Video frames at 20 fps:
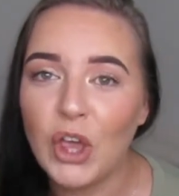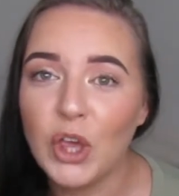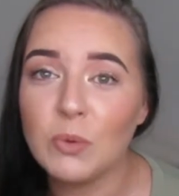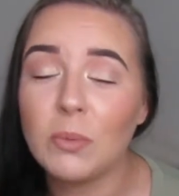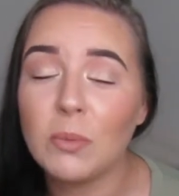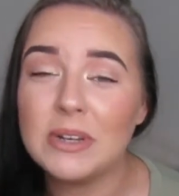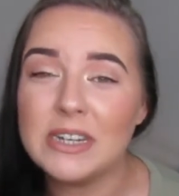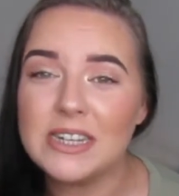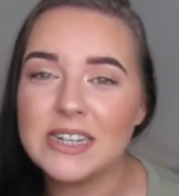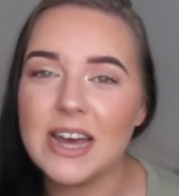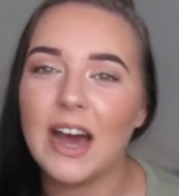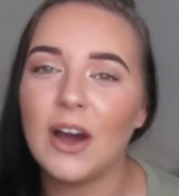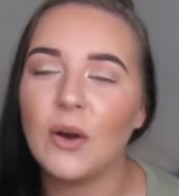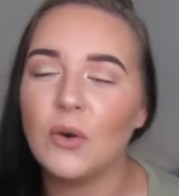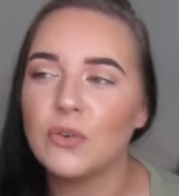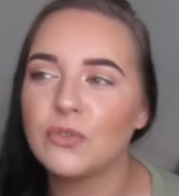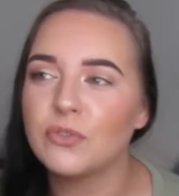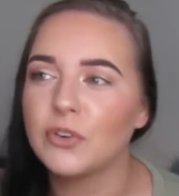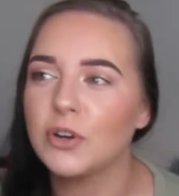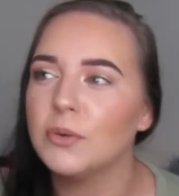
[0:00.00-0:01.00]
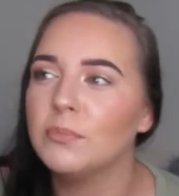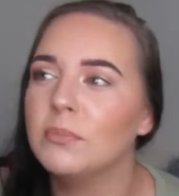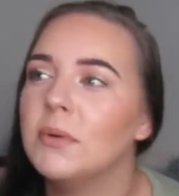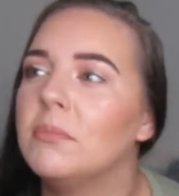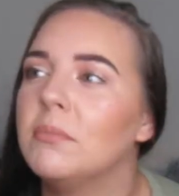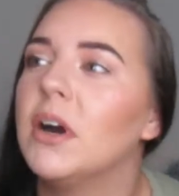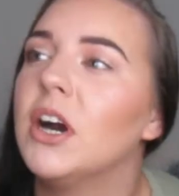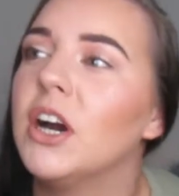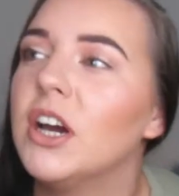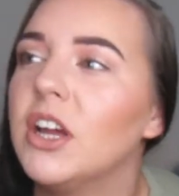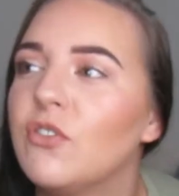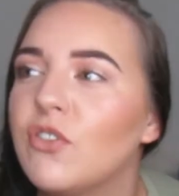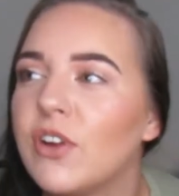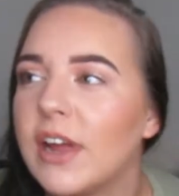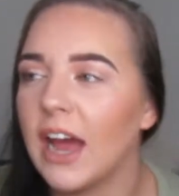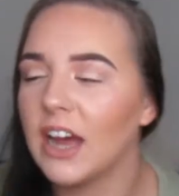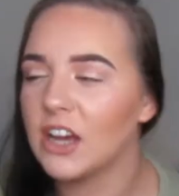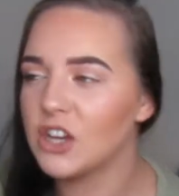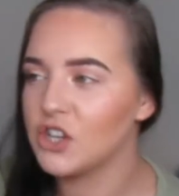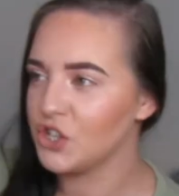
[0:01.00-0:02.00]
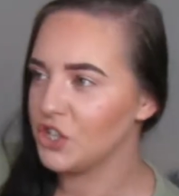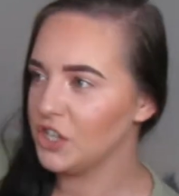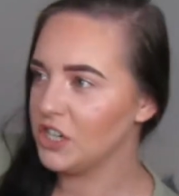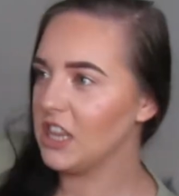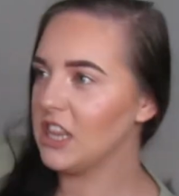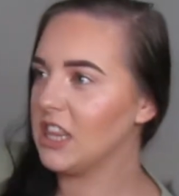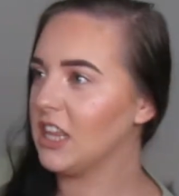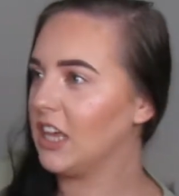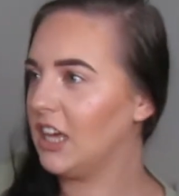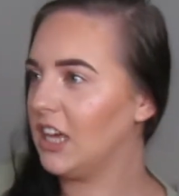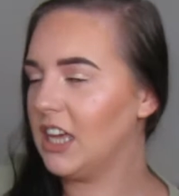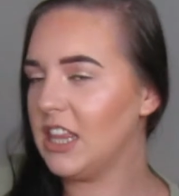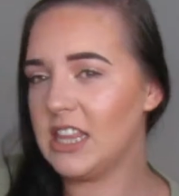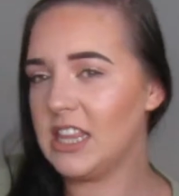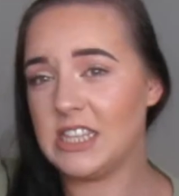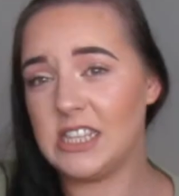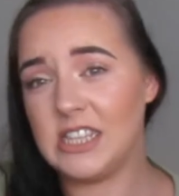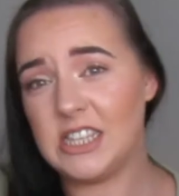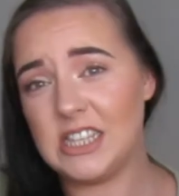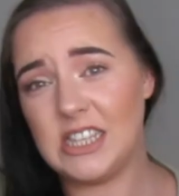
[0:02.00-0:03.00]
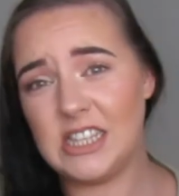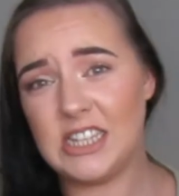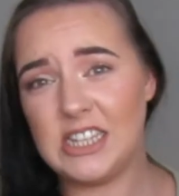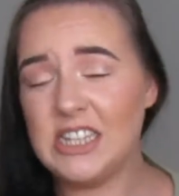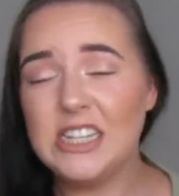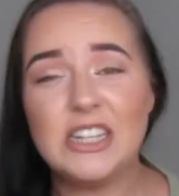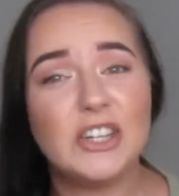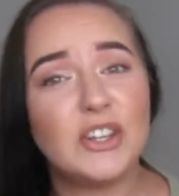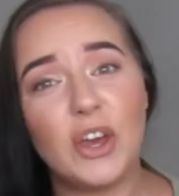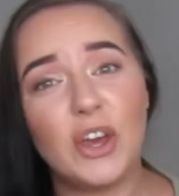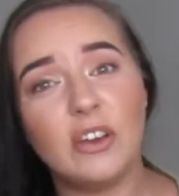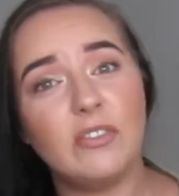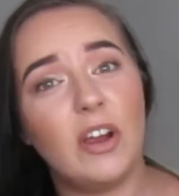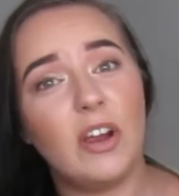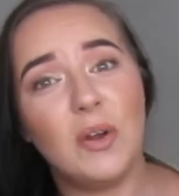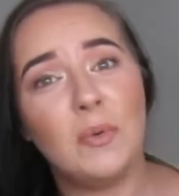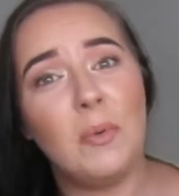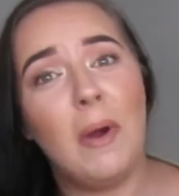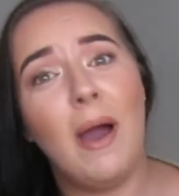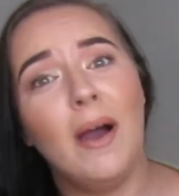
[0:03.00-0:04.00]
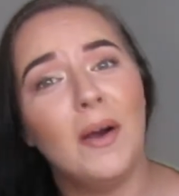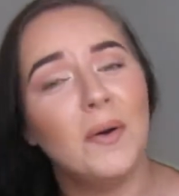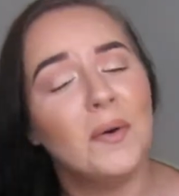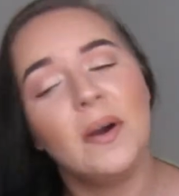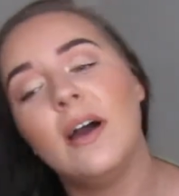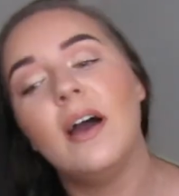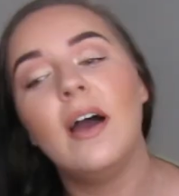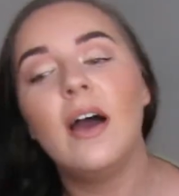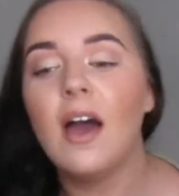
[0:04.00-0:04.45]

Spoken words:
probably tell from my reaction that this didn't go very well.